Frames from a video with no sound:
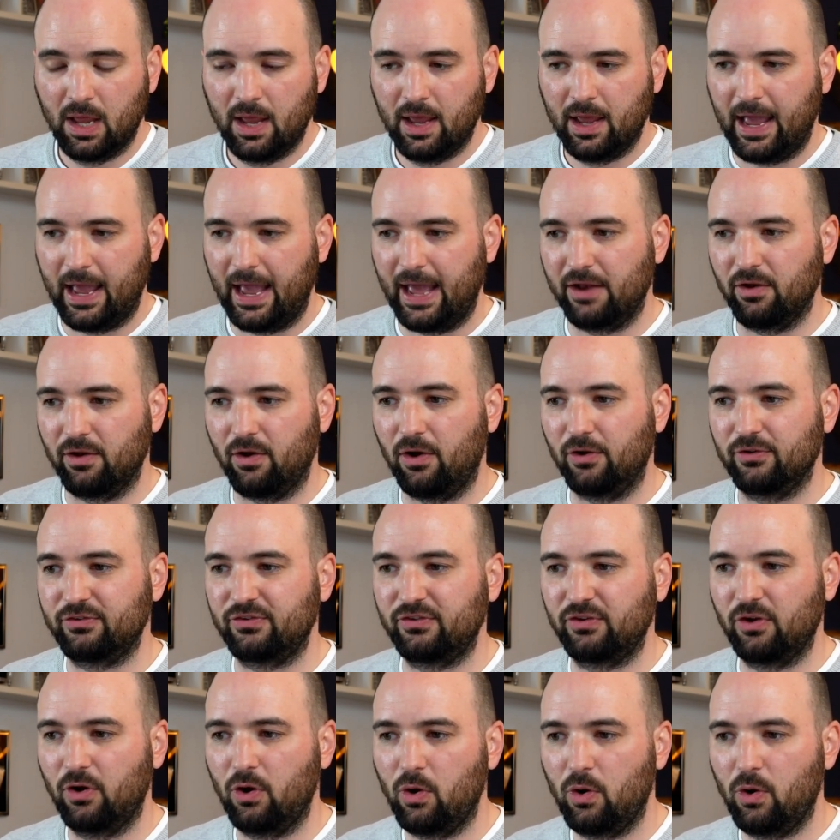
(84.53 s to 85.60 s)
and
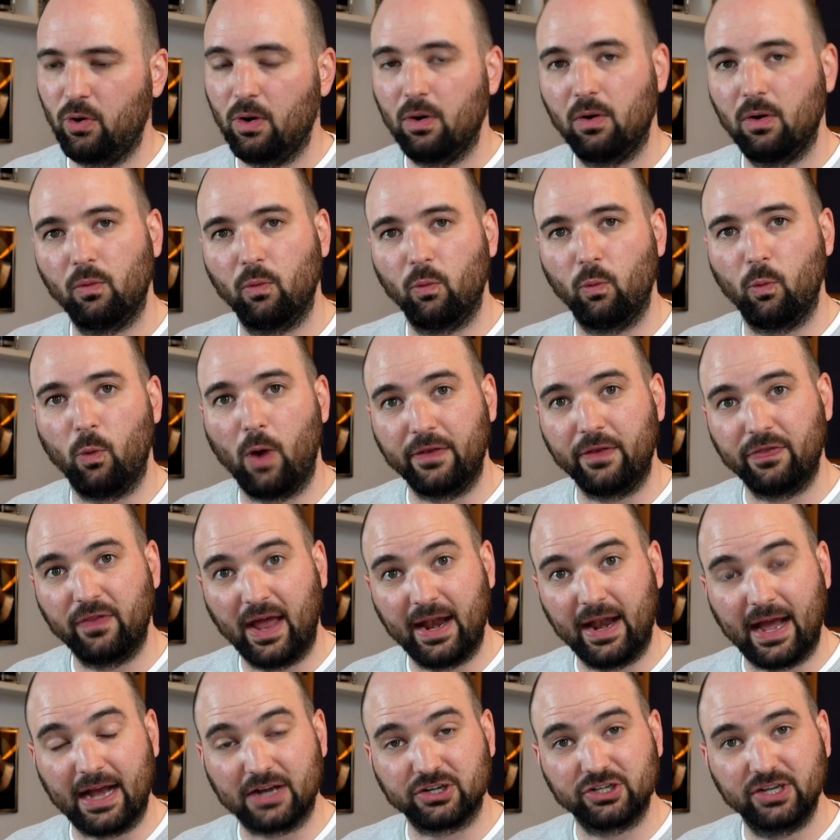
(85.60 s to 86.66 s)
also what that
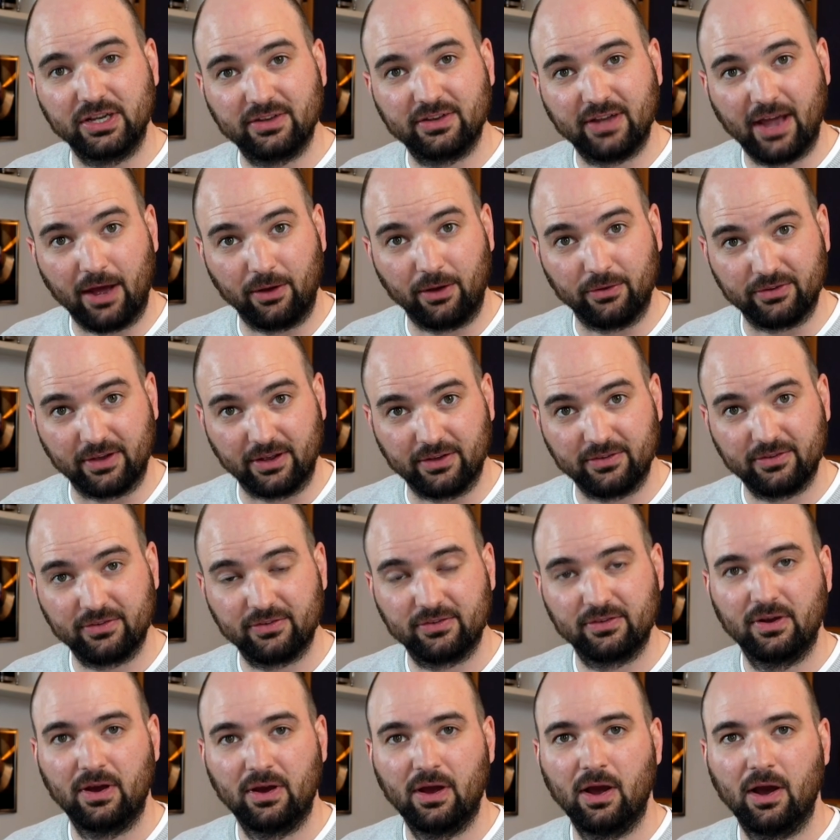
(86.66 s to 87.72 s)
actually tells
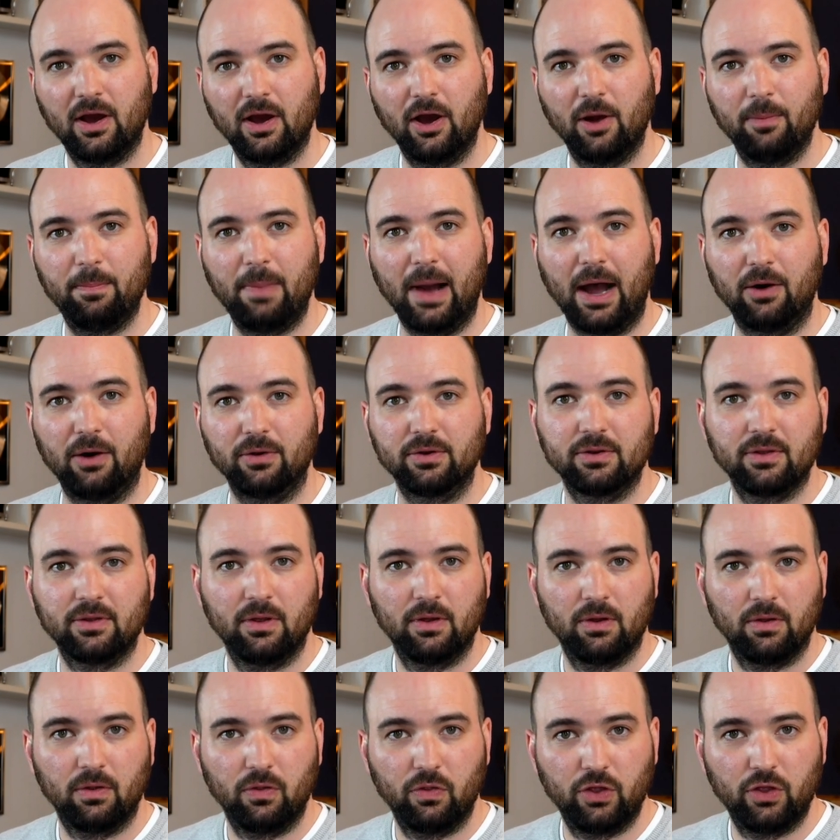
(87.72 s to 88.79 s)
us about
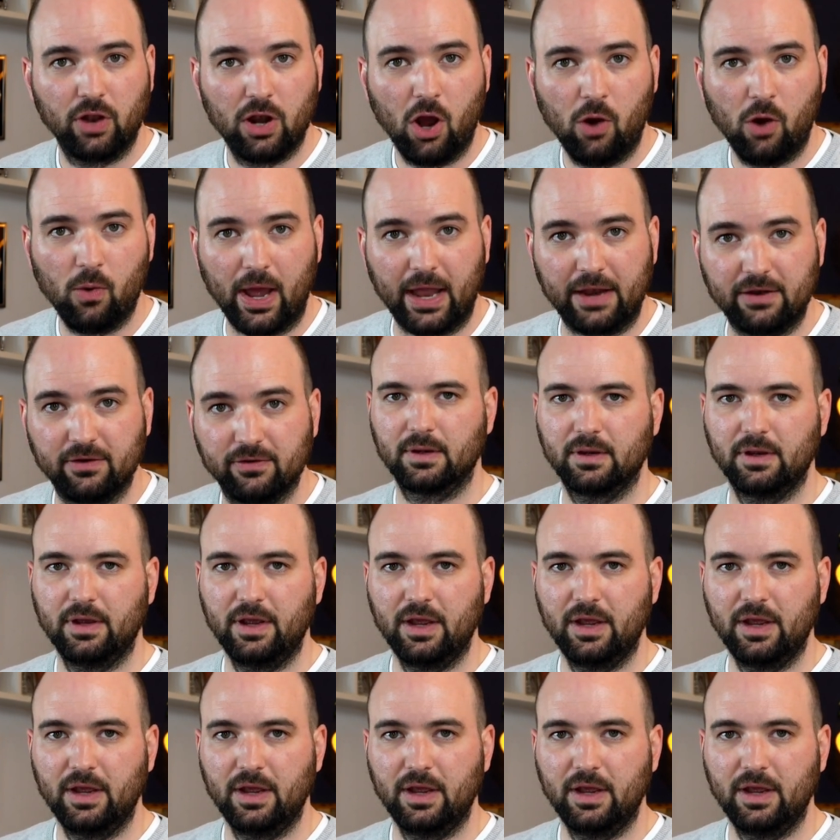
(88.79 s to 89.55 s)
the low end.